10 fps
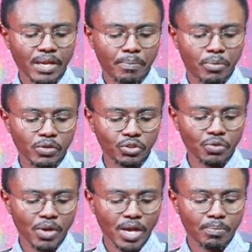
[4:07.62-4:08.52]
I brought
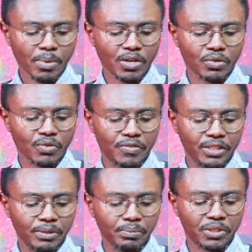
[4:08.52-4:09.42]
you up out of
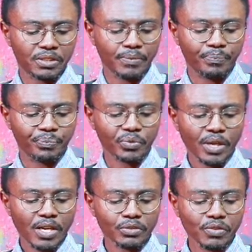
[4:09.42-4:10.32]
Egypt,
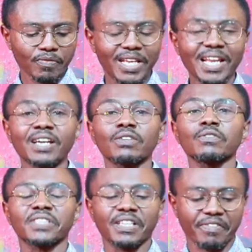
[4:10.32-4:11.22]
out of the land
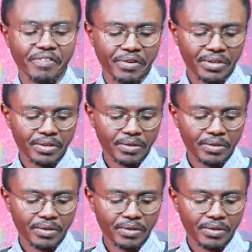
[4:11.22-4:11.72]
of slavery.